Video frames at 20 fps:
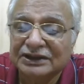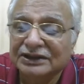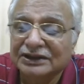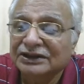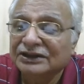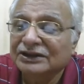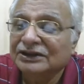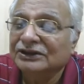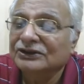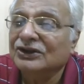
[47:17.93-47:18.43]

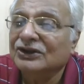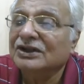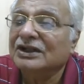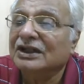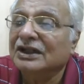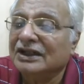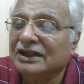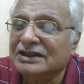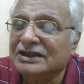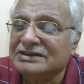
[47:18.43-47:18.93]
not
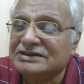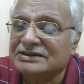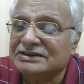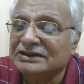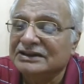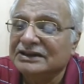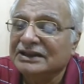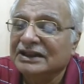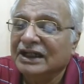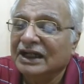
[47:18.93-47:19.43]
arise.
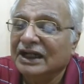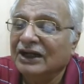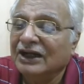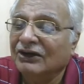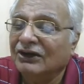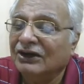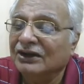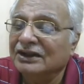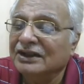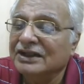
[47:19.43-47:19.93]
I have
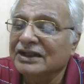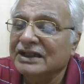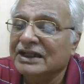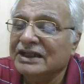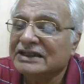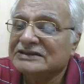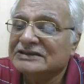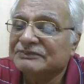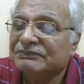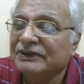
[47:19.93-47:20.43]
already
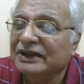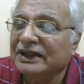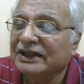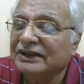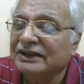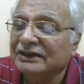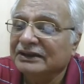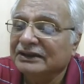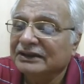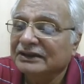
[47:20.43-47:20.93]

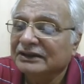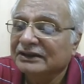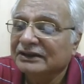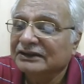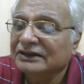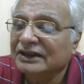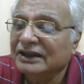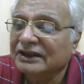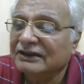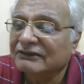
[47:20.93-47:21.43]
explained the
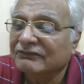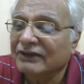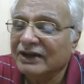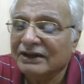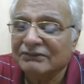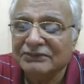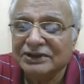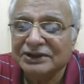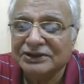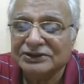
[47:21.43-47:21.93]

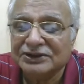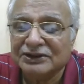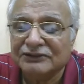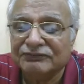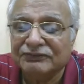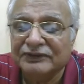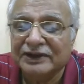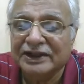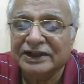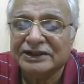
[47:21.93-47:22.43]
requirement of
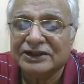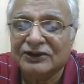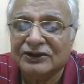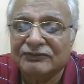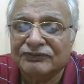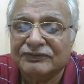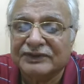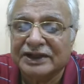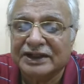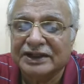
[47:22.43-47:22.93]
letter of
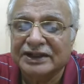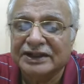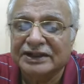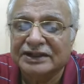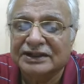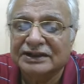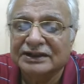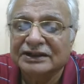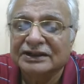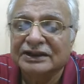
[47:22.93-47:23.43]
credit,
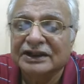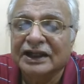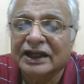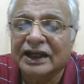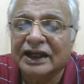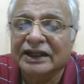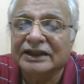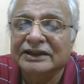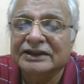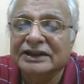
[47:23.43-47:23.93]

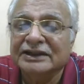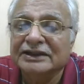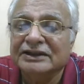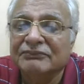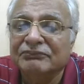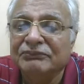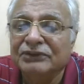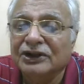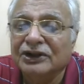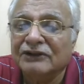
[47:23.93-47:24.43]
and then the
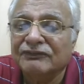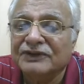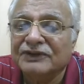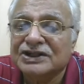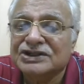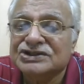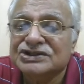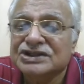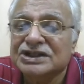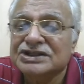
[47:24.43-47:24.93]
bill of
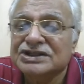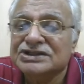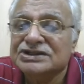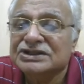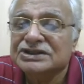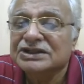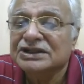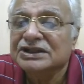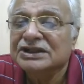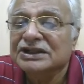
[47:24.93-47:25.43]
exchange.
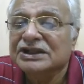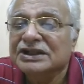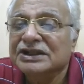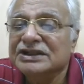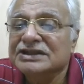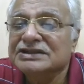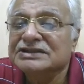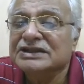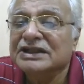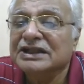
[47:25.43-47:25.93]
It
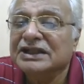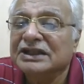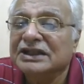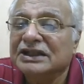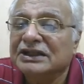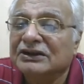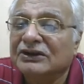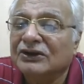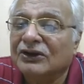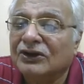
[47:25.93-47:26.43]
is a
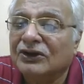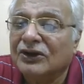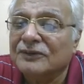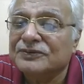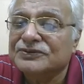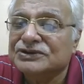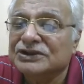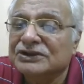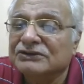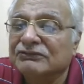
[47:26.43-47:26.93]

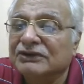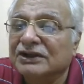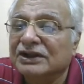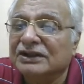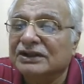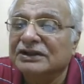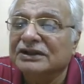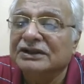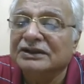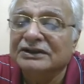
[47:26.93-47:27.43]
option where
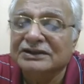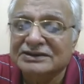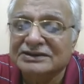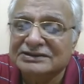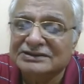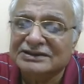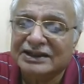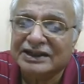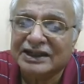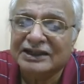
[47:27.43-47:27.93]
this is
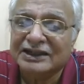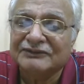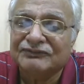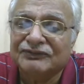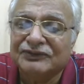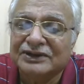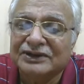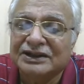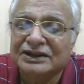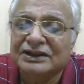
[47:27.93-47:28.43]
again for
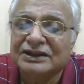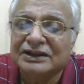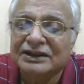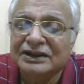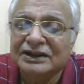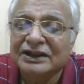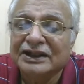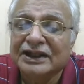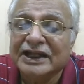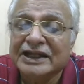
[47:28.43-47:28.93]
the
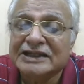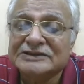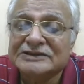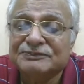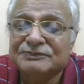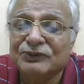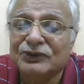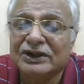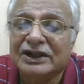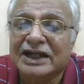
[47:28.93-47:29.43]

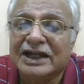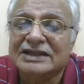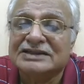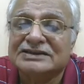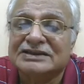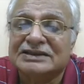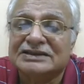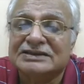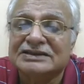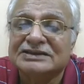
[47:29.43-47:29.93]
export
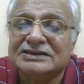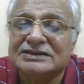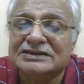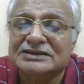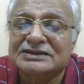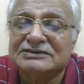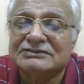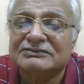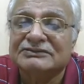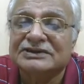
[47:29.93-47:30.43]
license. This
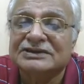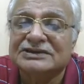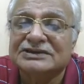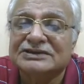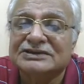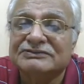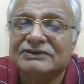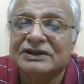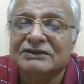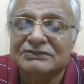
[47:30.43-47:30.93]
is
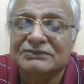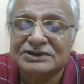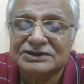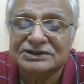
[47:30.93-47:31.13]
very much